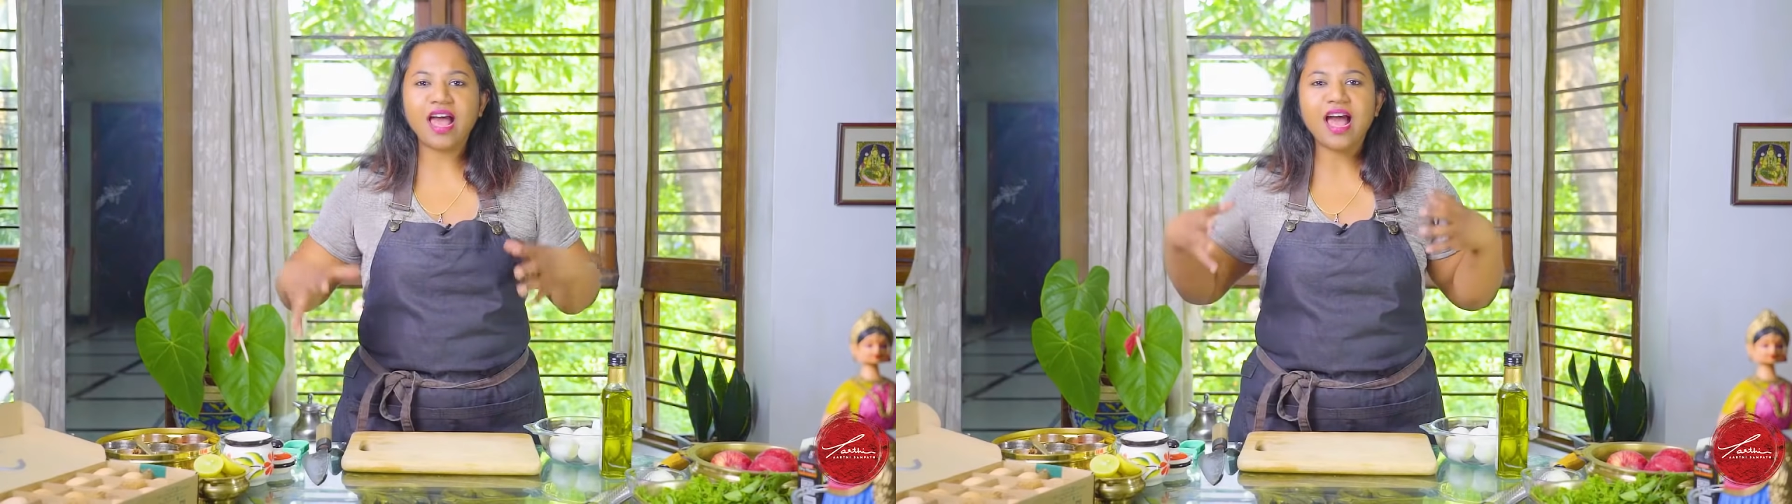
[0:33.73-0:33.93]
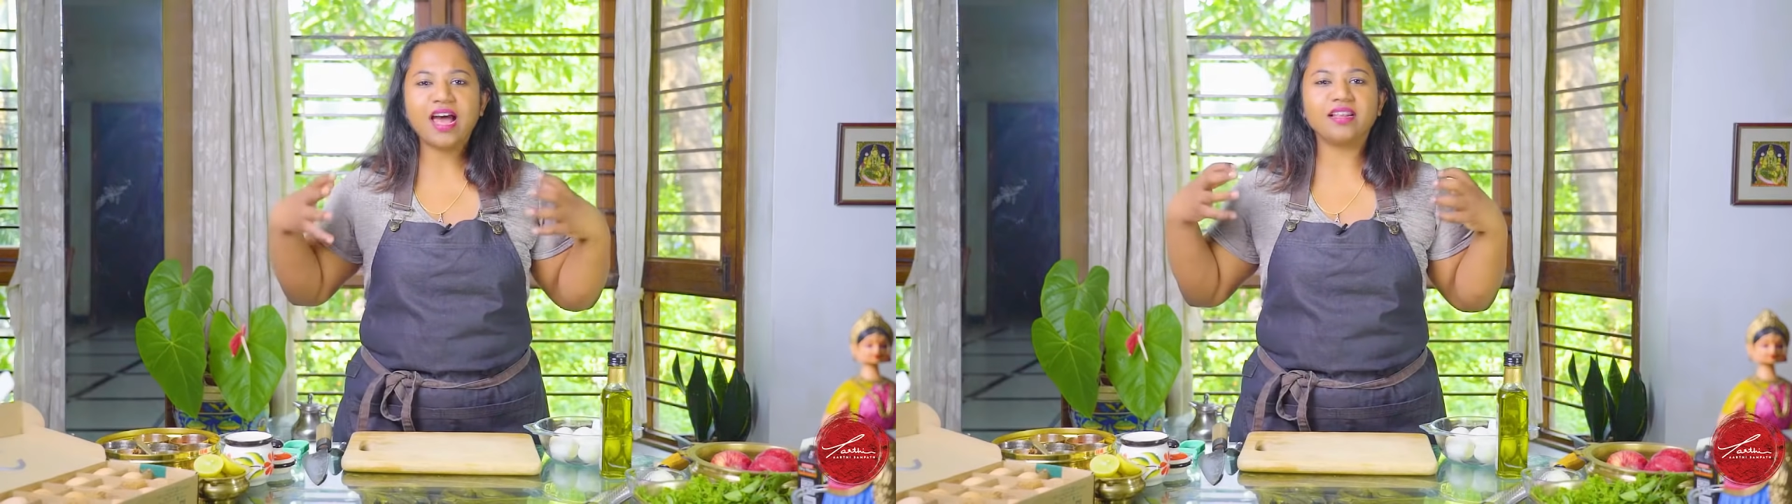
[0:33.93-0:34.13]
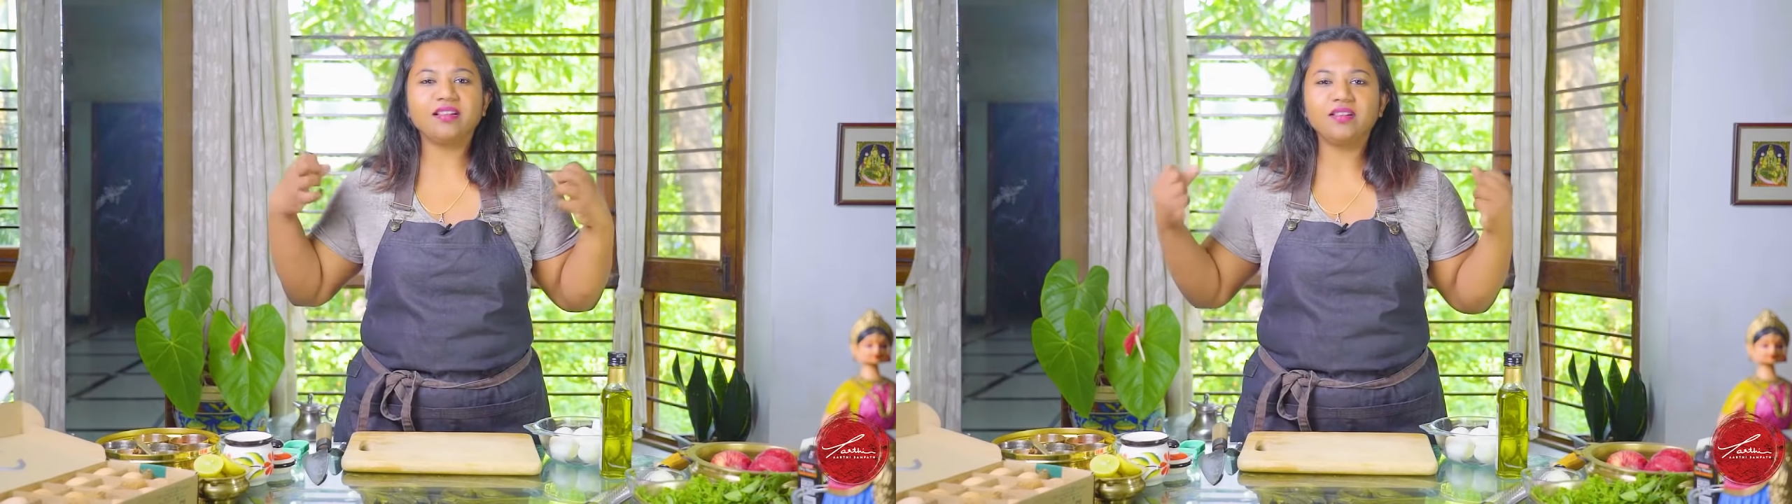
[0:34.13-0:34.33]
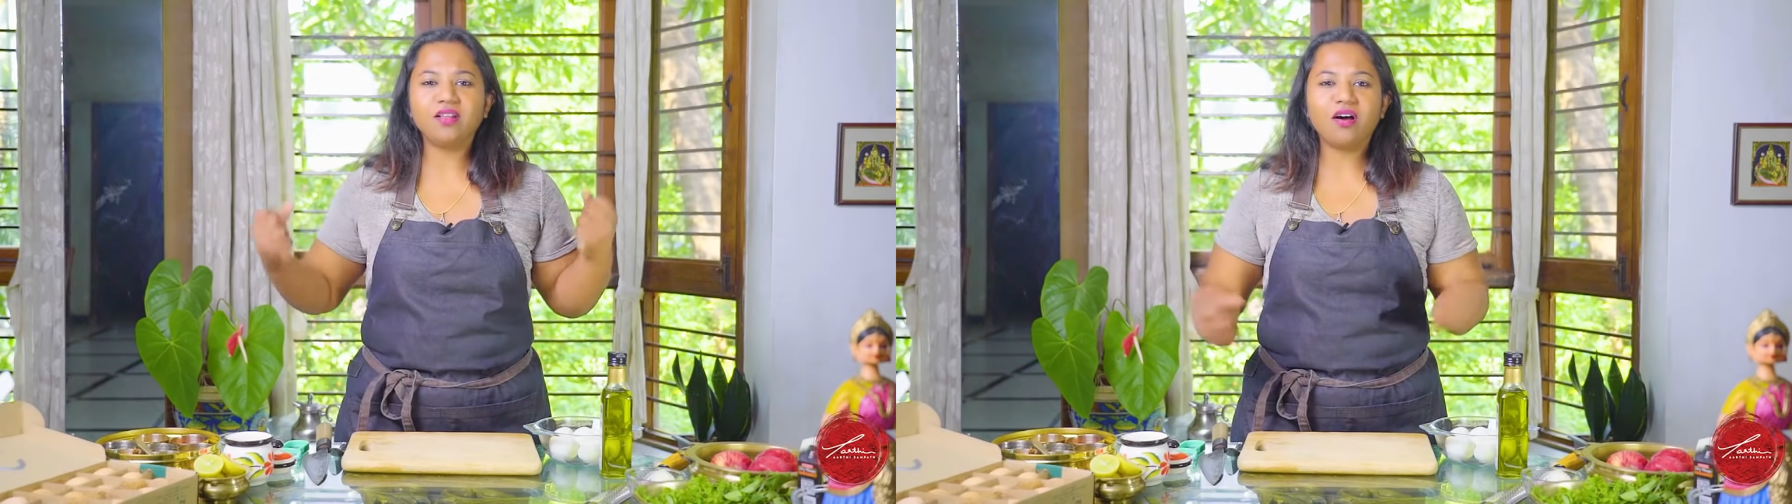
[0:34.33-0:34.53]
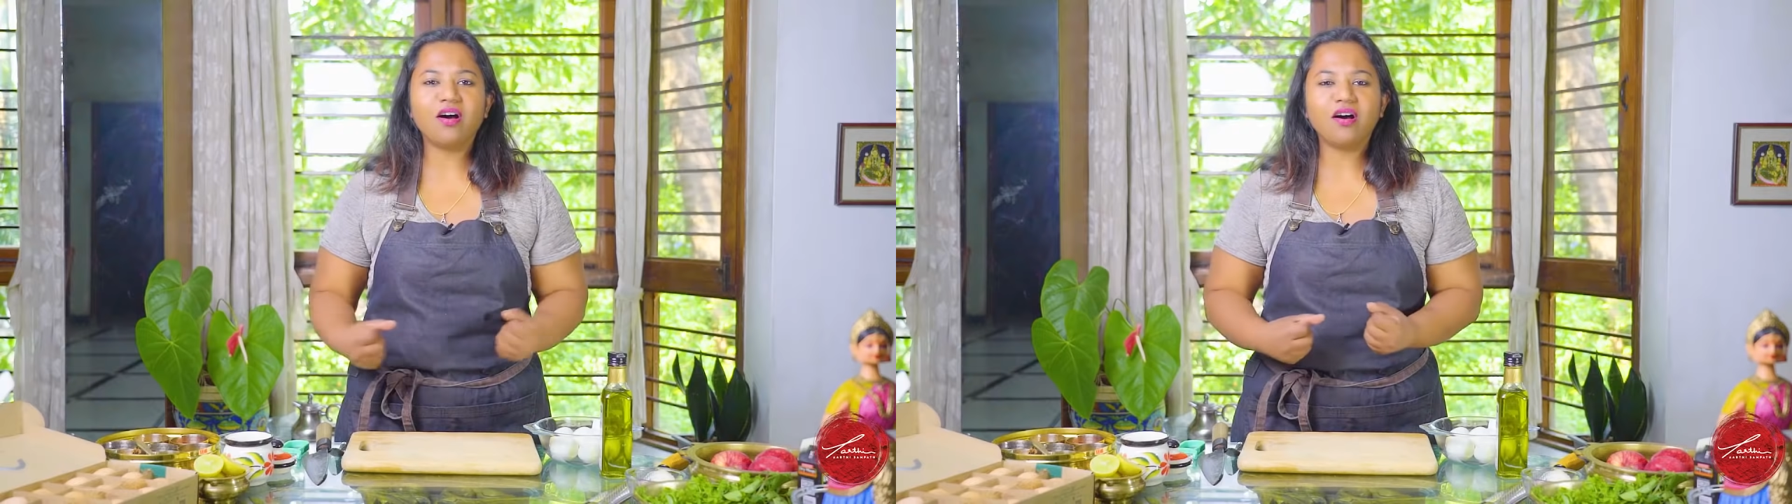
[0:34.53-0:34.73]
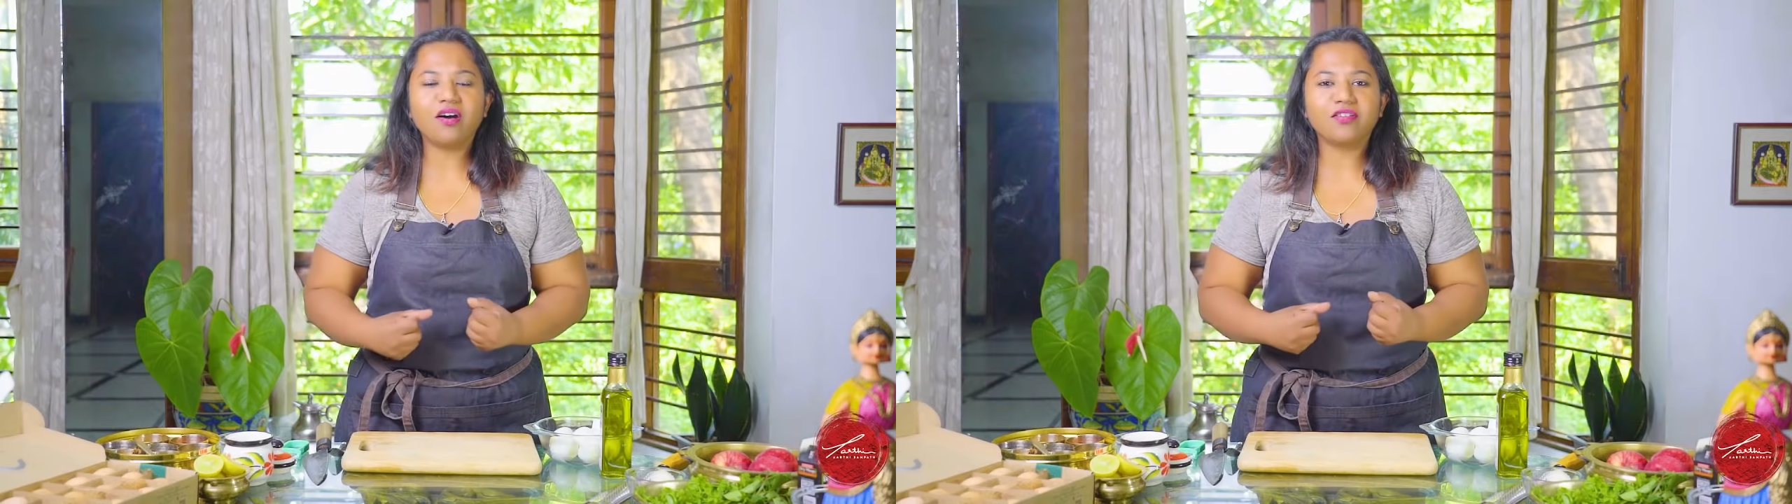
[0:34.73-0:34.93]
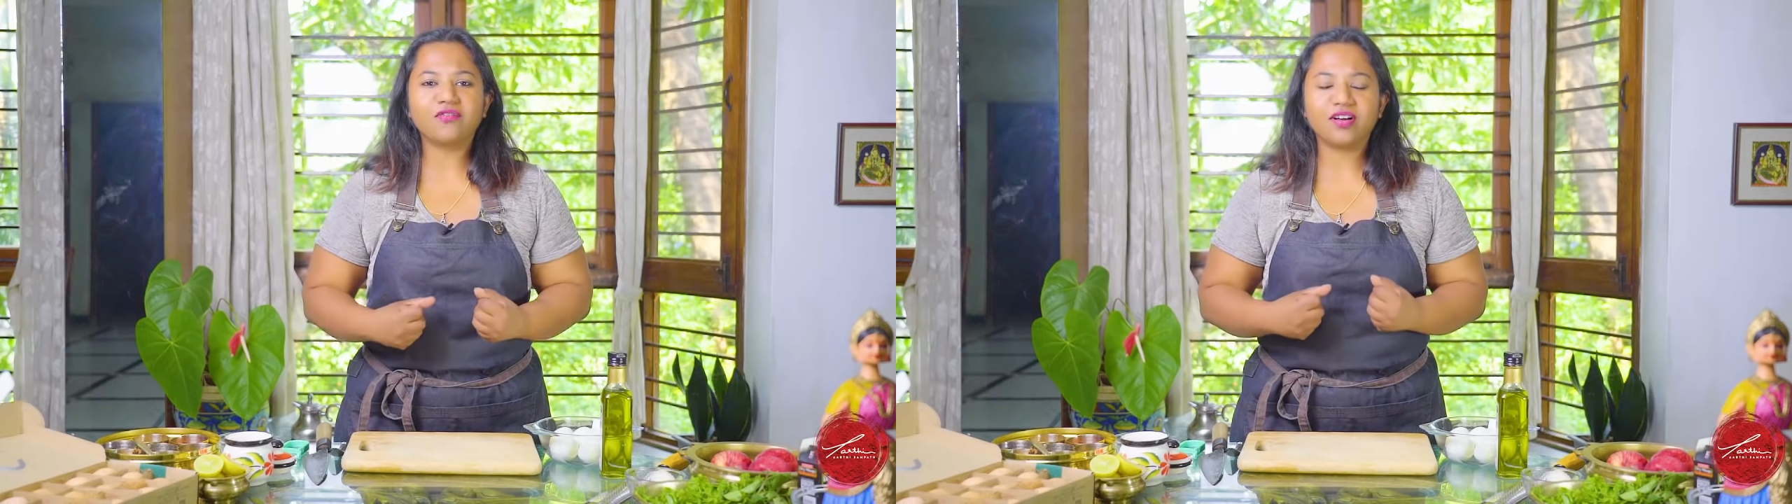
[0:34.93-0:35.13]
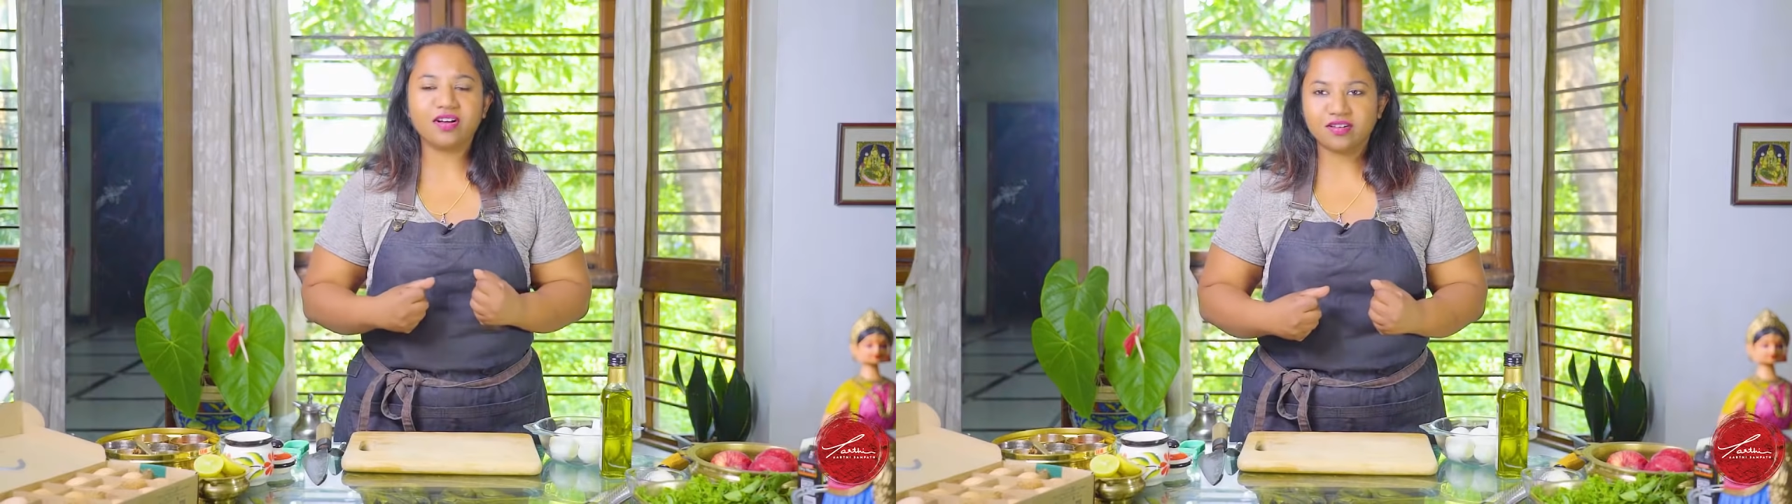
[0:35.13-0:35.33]
add a lot of
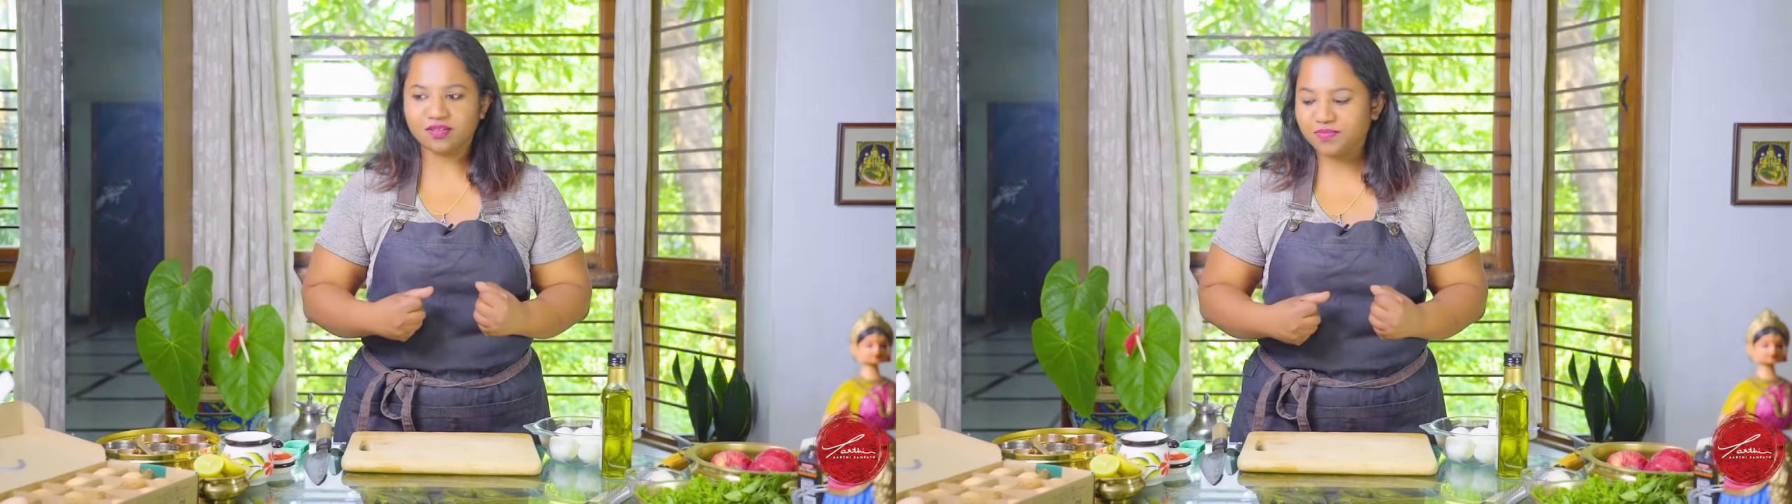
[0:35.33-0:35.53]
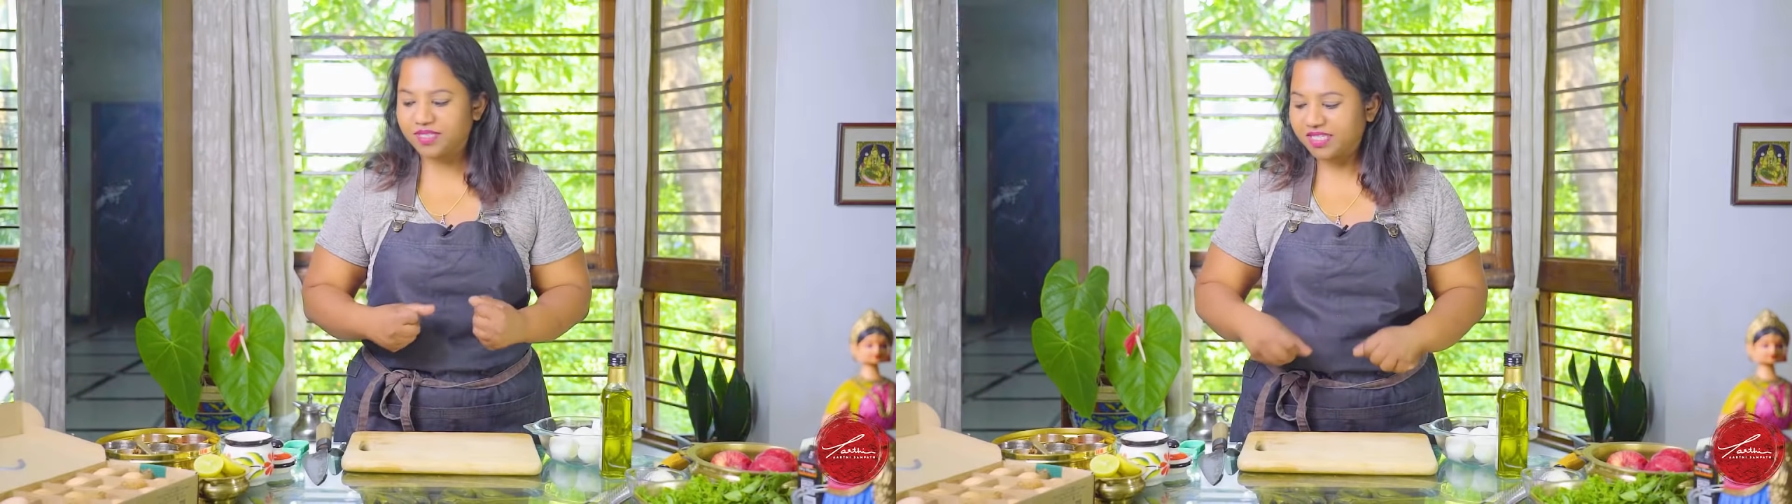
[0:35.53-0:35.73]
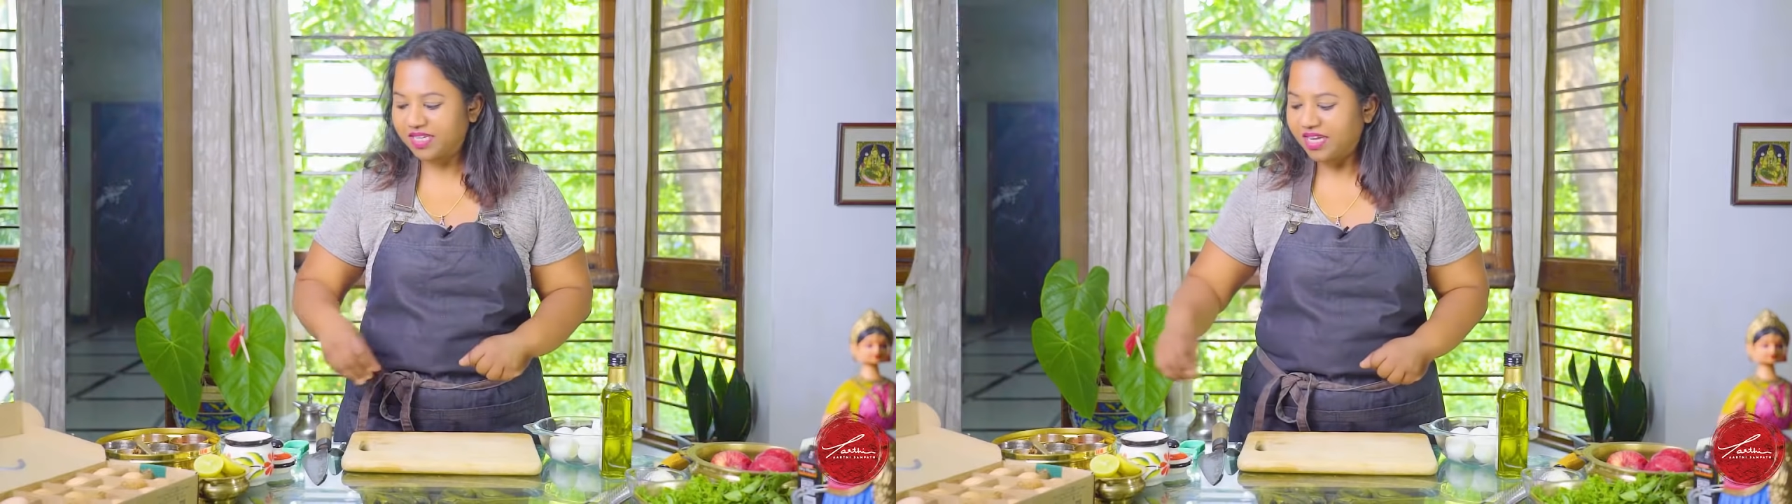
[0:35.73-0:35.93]
herbs.